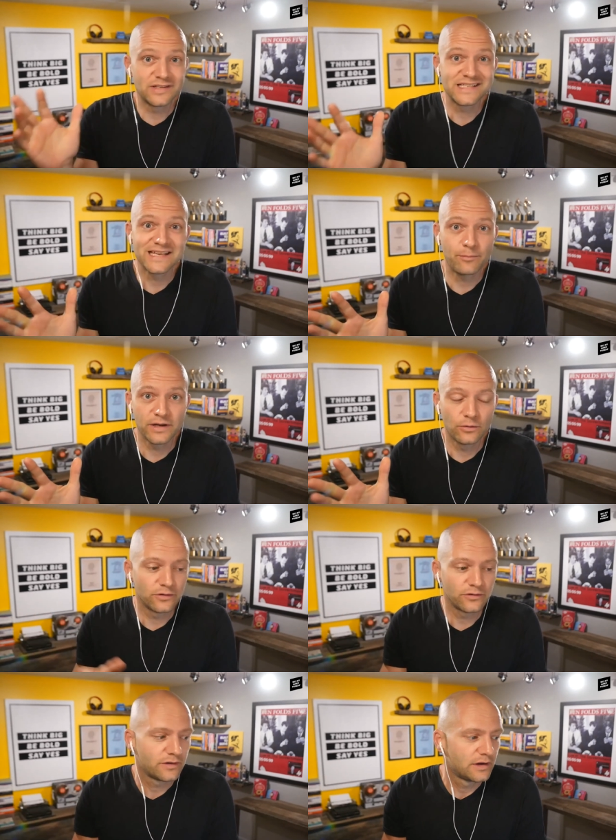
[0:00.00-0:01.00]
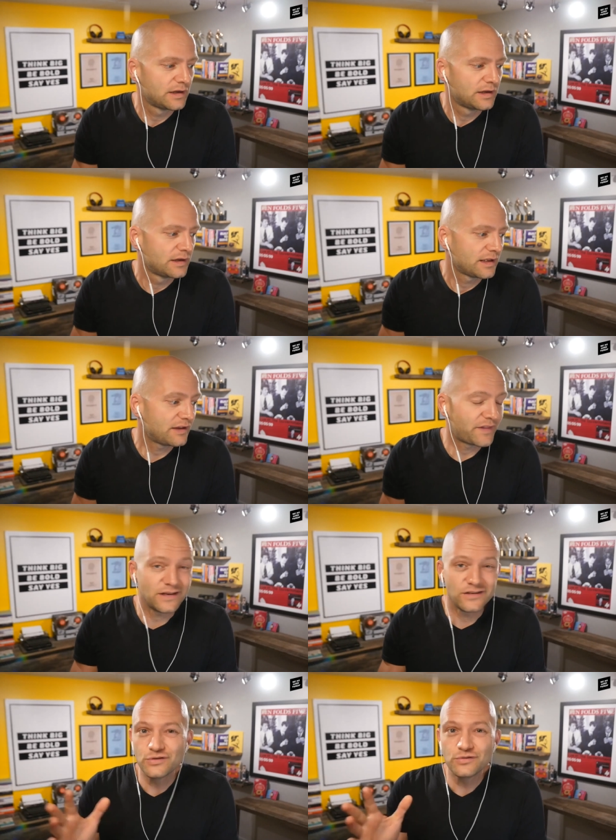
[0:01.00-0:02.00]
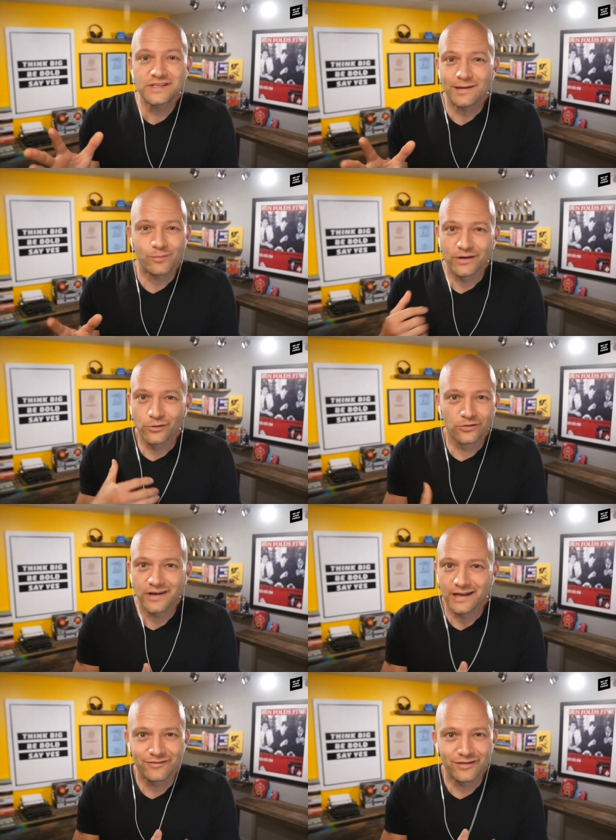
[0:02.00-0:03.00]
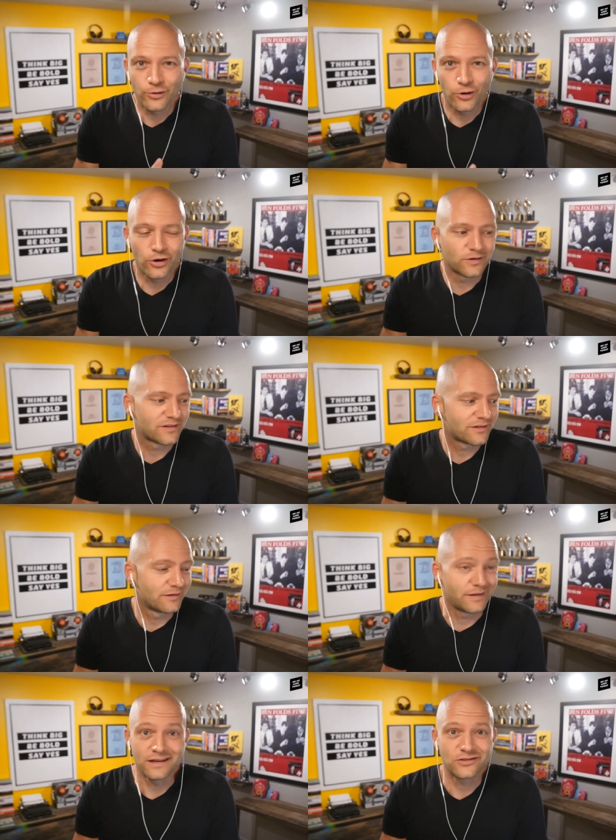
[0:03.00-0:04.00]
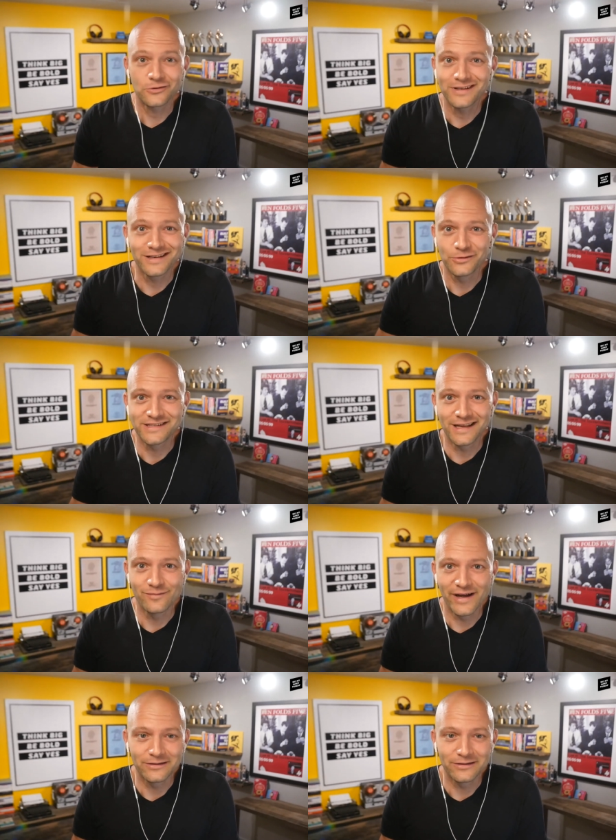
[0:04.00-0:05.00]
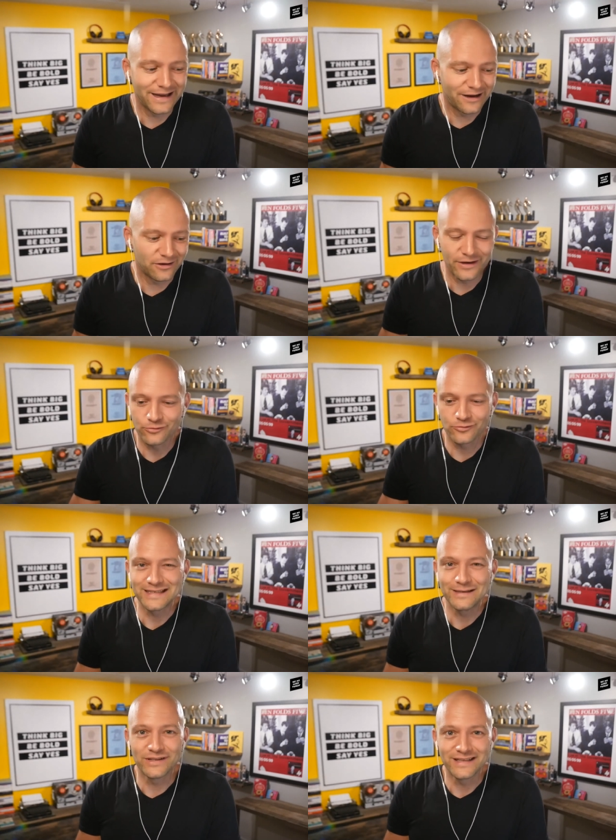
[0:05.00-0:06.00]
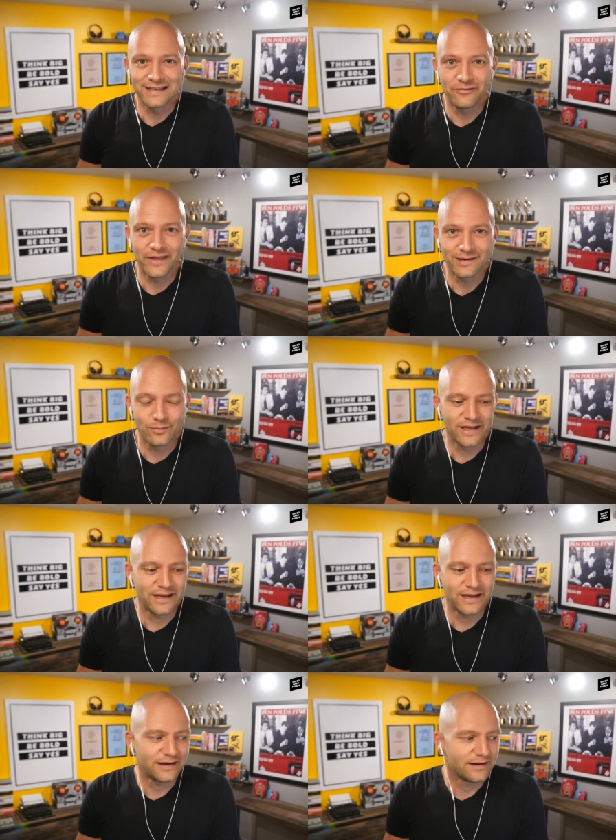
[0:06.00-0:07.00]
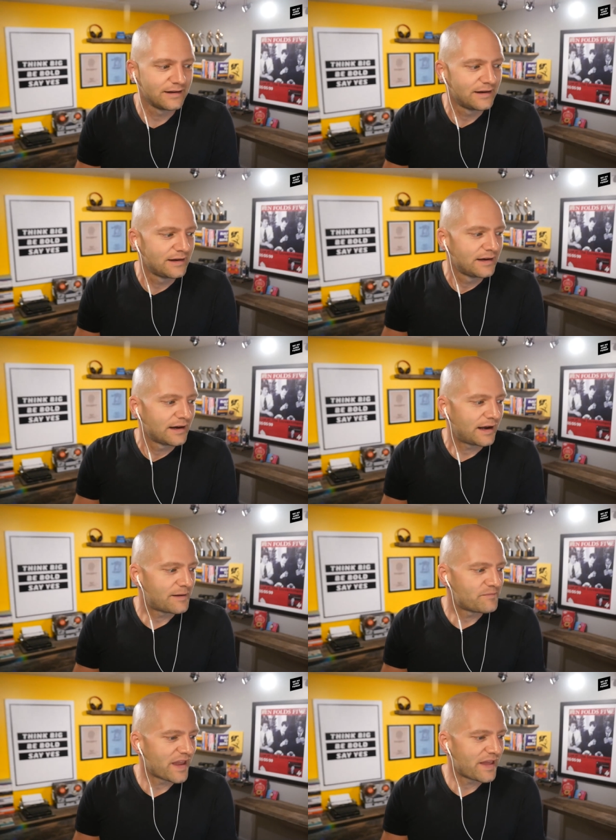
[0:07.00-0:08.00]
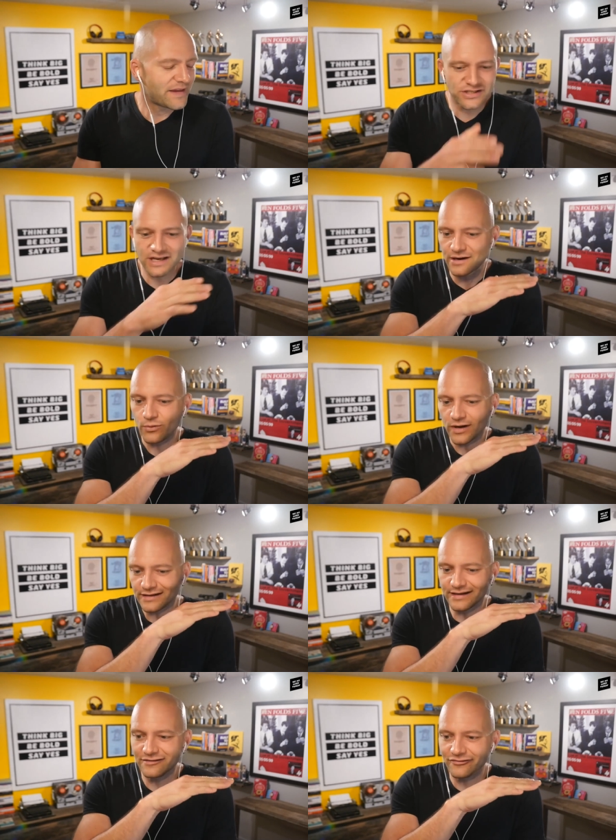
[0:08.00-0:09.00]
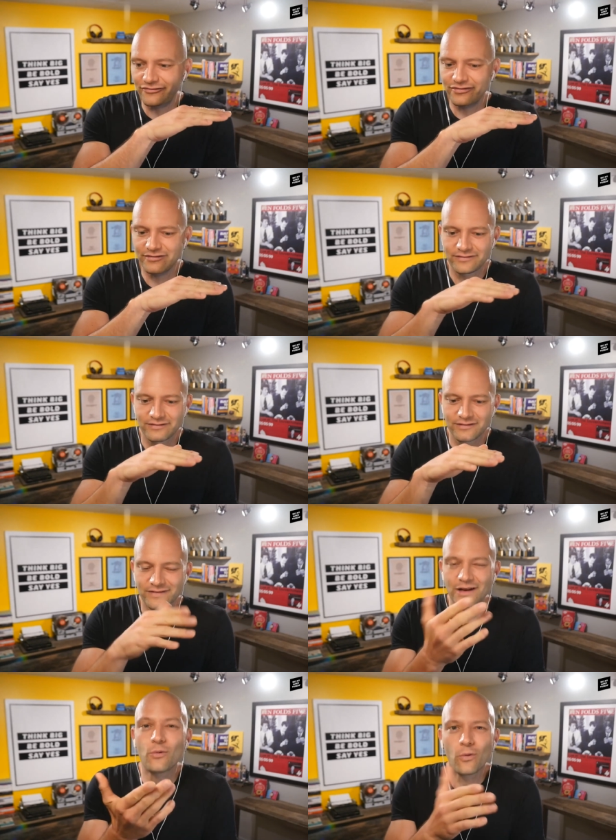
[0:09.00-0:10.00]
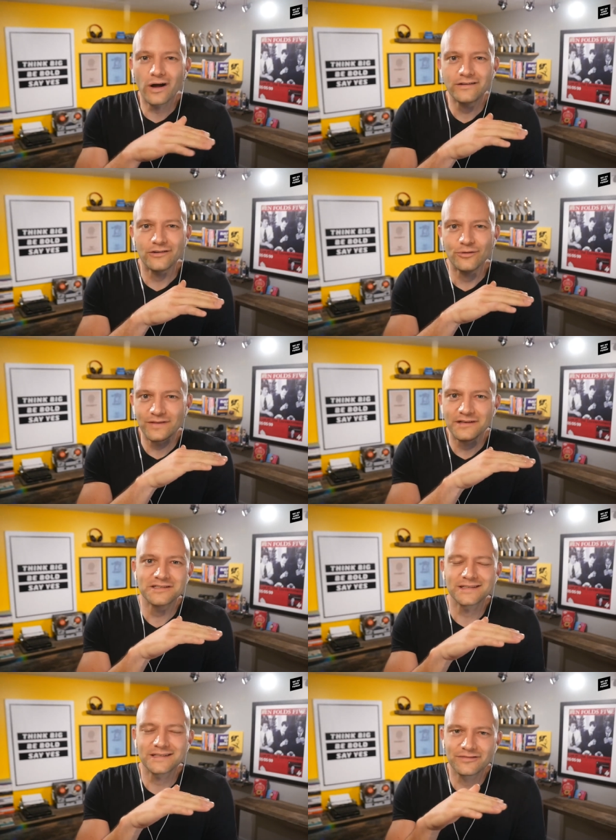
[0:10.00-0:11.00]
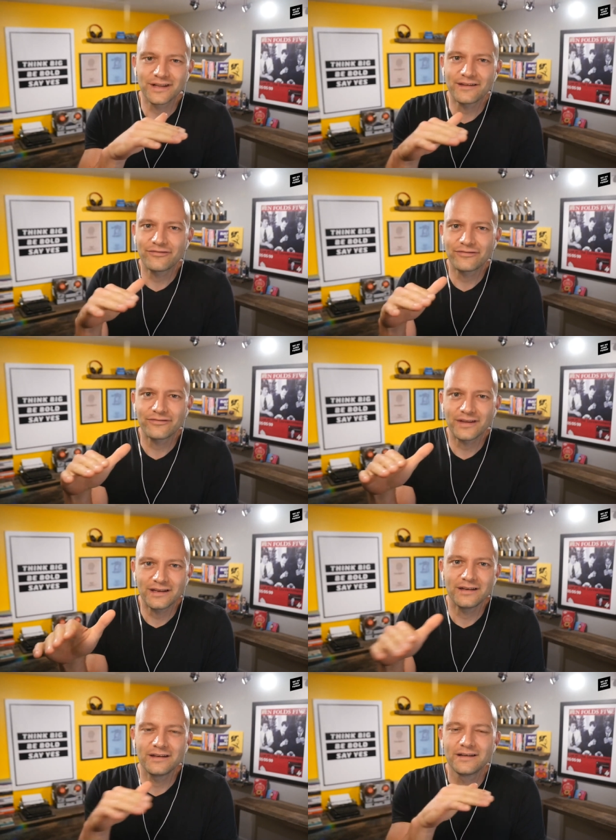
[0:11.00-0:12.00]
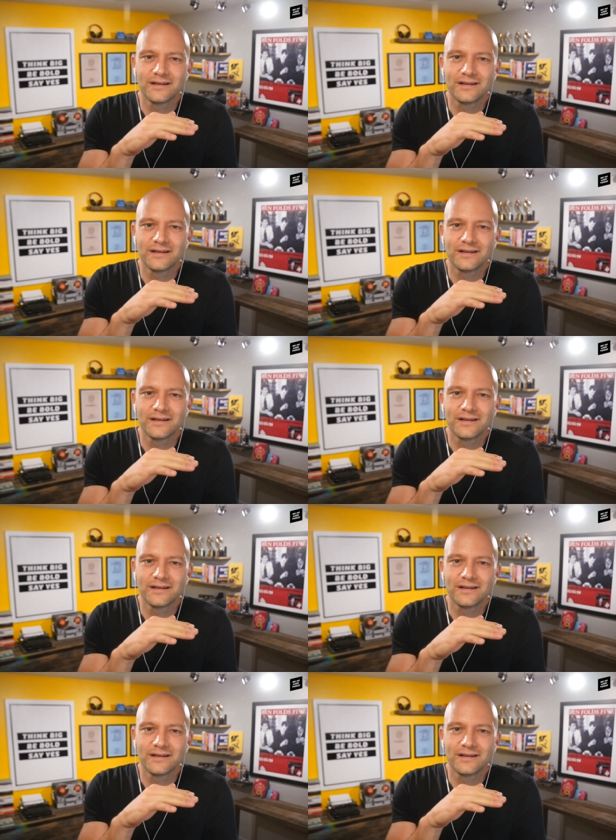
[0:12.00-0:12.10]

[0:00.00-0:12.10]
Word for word: even set big goals. If they do set big goals kind of in their hearts, they certainly don't say them out loud. They don't really believe they can be hit. Um, and they just kind of want to live, they don't want to, but they just live life in